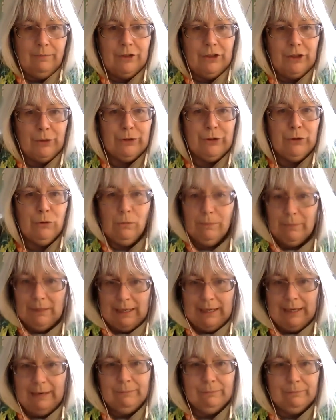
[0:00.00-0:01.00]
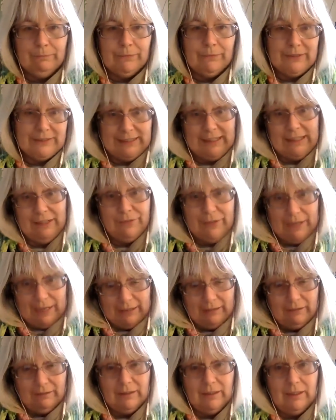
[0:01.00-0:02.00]
than you would normally this
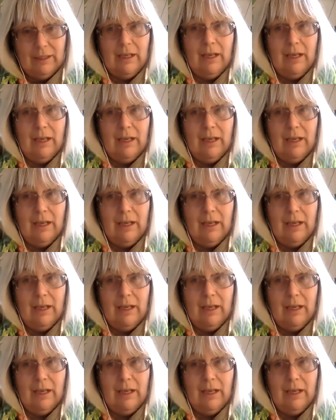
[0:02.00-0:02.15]
evening,